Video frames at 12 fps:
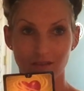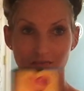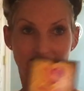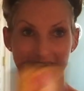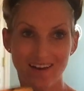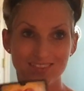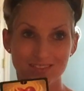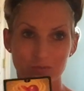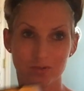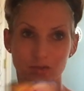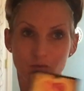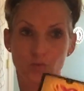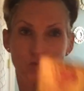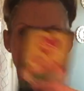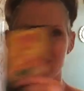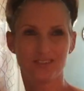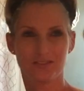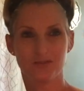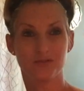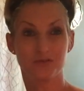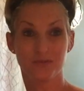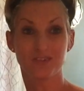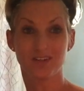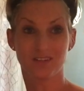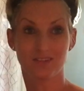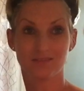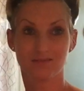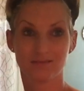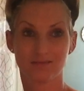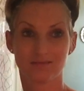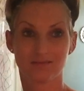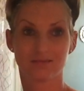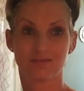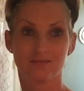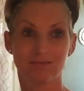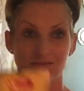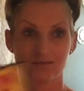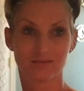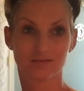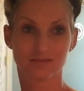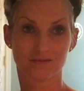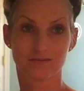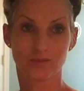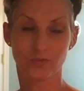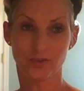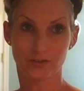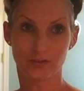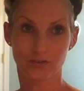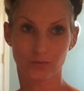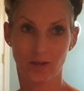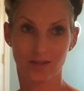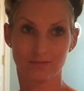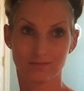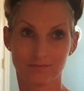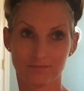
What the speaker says: that's when you move into union with your twin.